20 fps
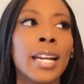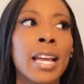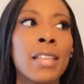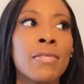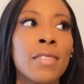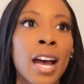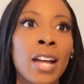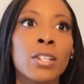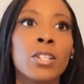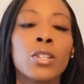
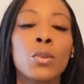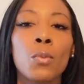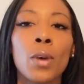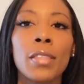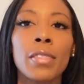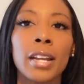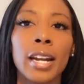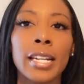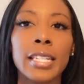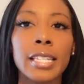and that's the
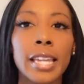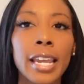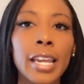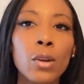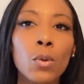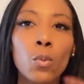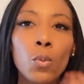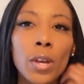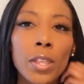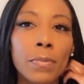one that I
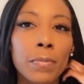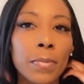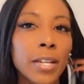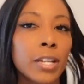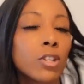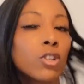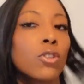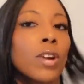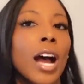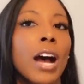take with me
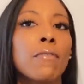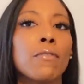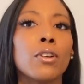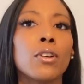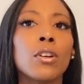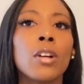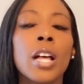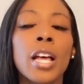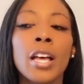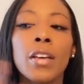to
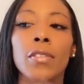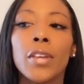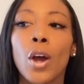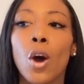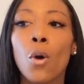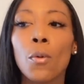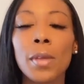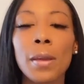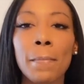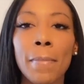travel. The
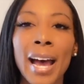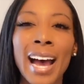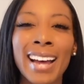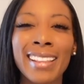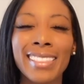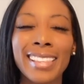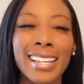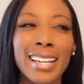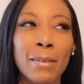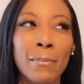only
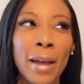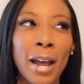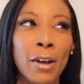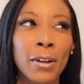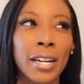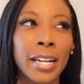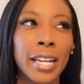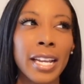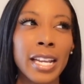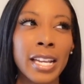bad thing
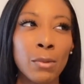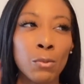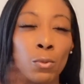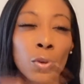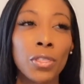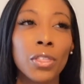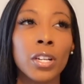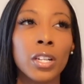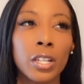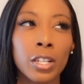about it
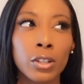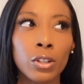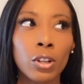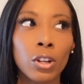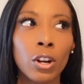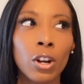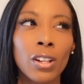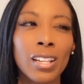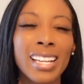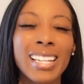with the Good
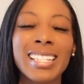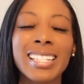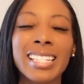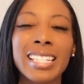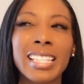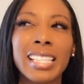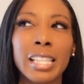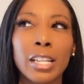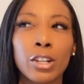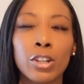Girl
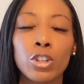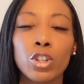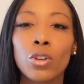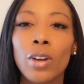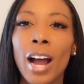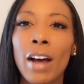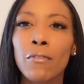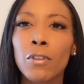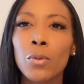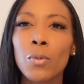is their
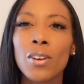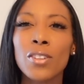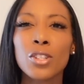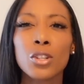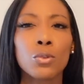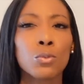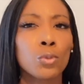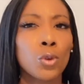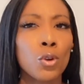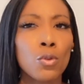travel ones
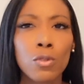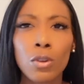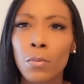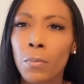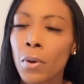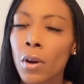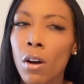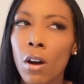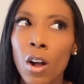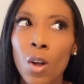are
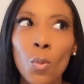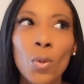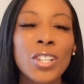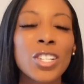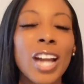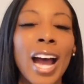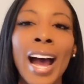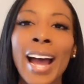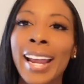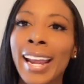rollerball,
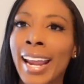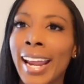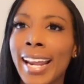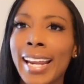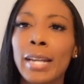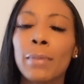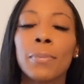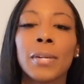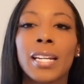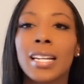which I
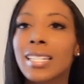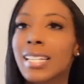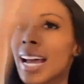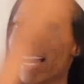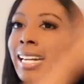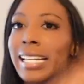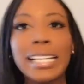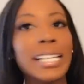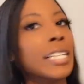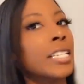hate because
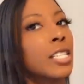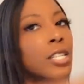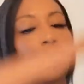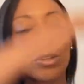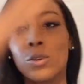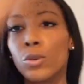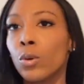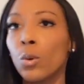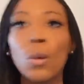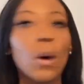I need
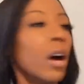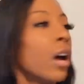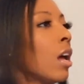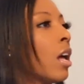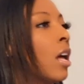to